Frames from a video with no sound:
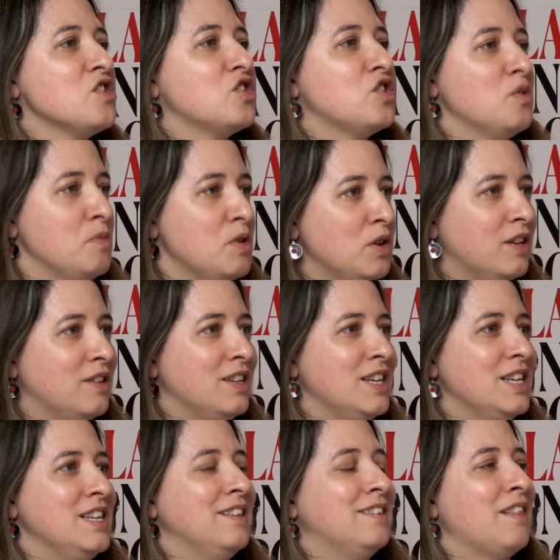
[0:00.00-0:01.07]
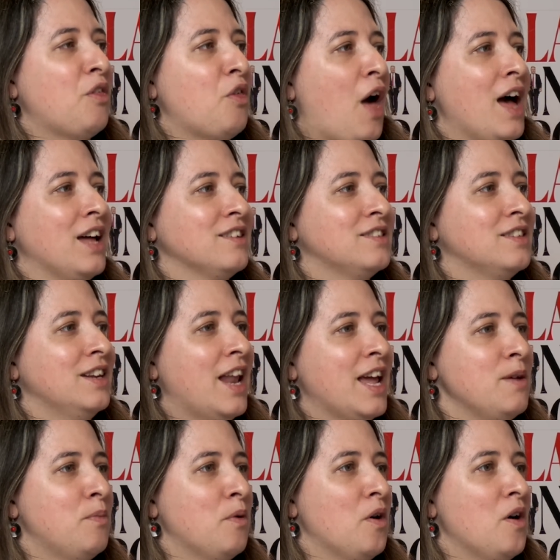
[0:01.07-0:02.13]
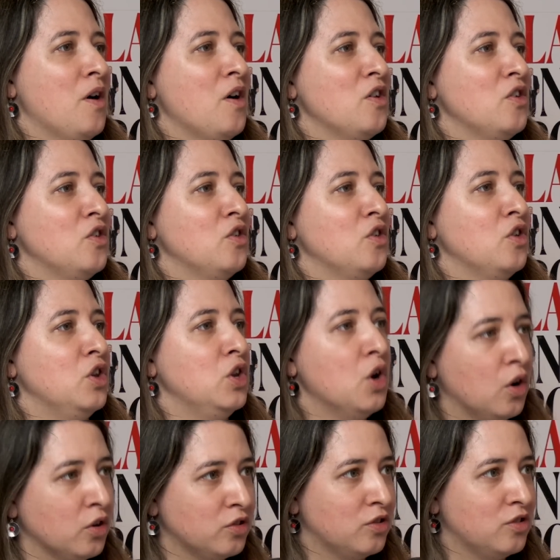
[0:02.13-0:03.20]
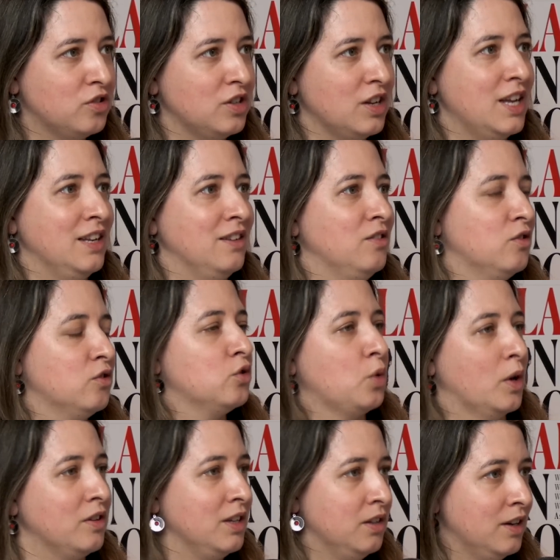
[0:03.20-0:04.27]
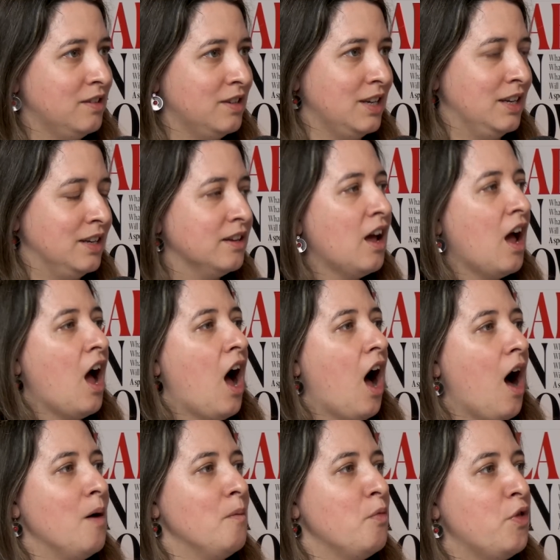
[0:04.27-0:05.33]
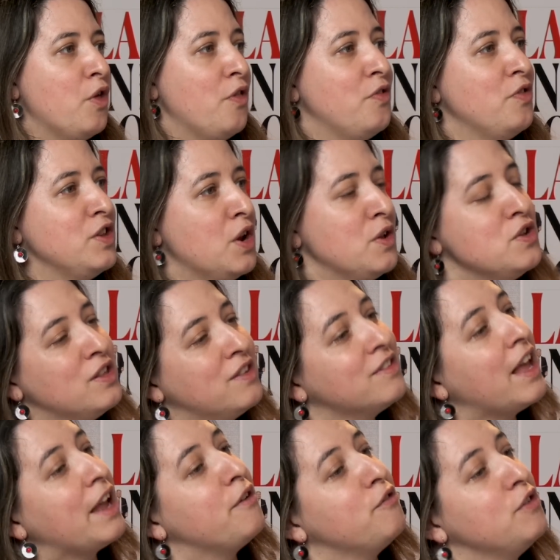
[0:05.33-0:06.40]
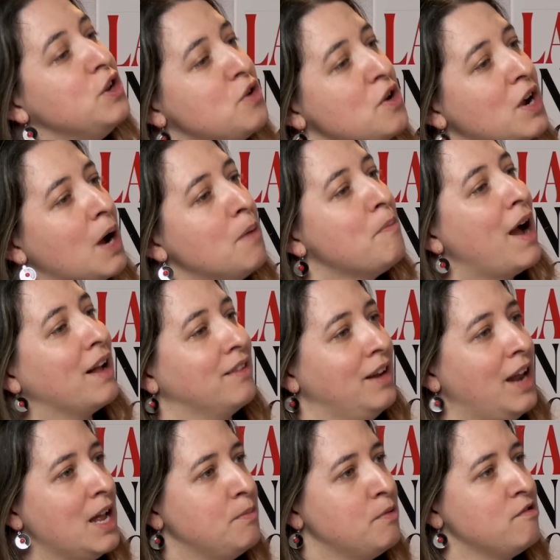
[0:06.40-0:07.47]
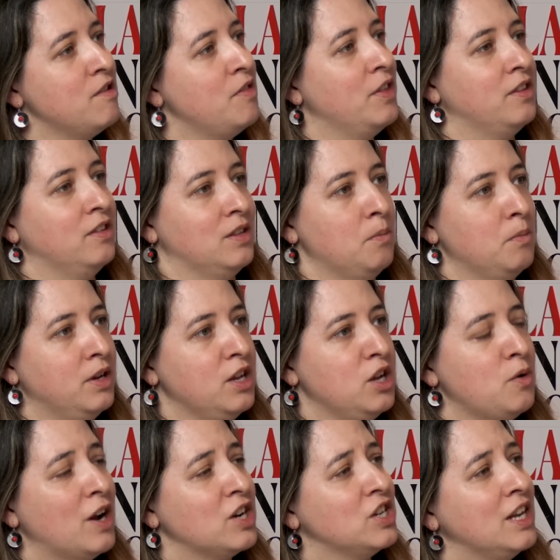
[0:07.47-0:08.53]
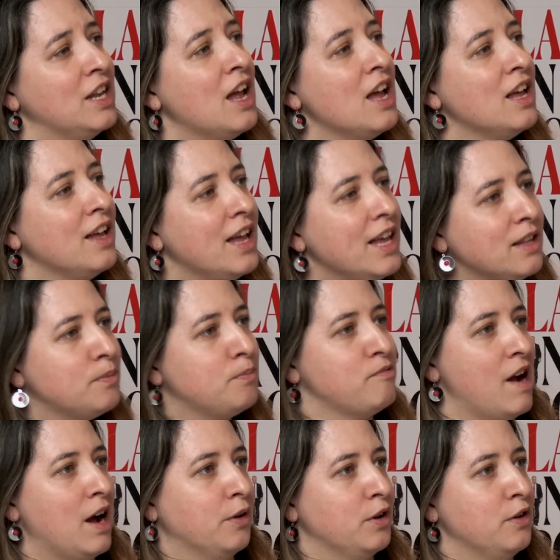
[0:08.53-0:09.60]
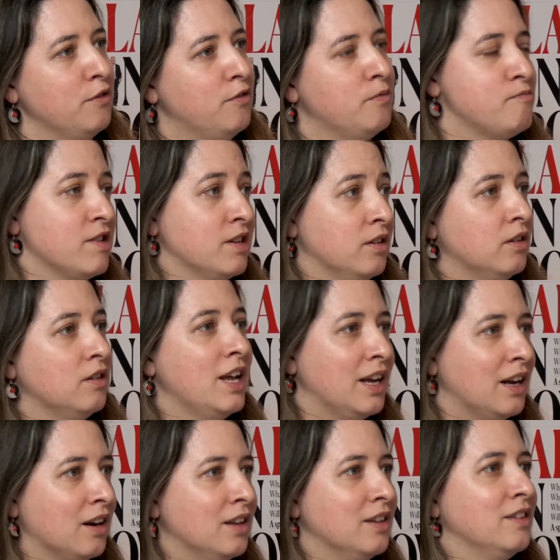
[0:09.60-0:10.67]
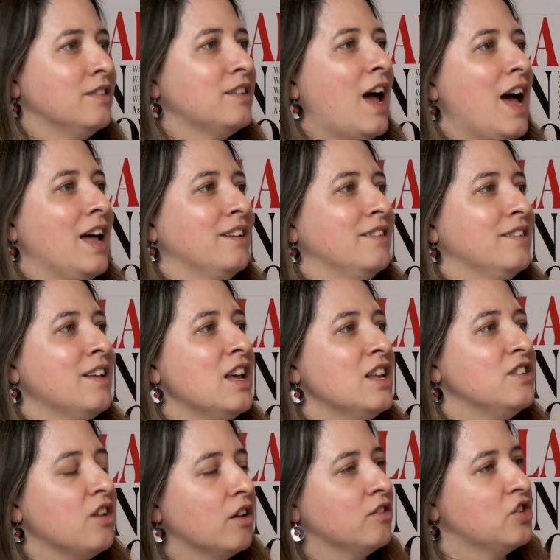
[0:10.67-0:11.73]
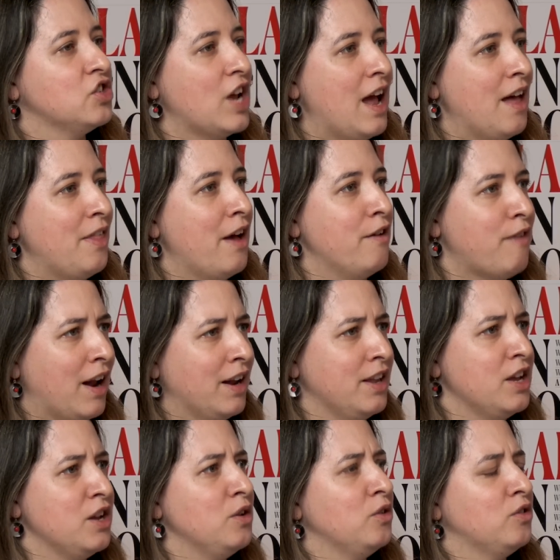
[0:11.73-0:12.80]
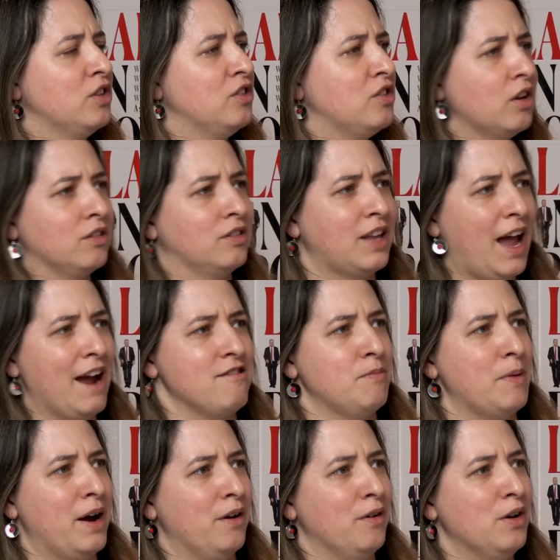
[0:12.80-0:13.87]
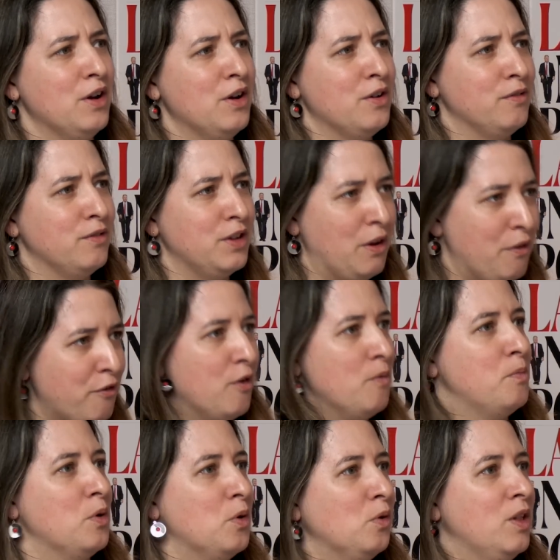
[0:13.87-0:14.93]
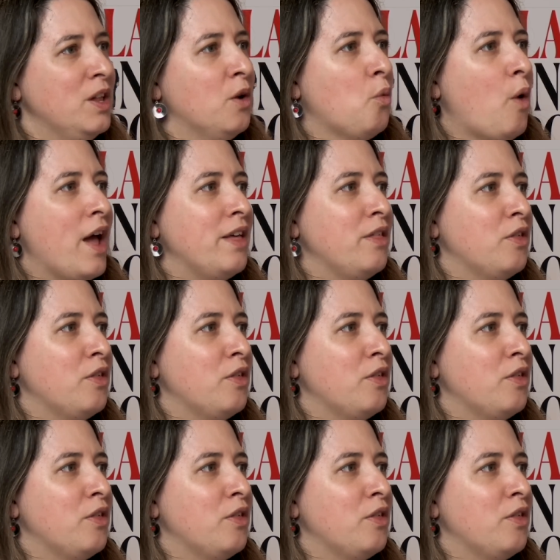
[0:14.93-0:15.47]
communities that Labour lost in 2019, that it's safe and you can come back to Labour, and this is somebody who actually is proud of Britain, England, and does share their values and does care about football in a way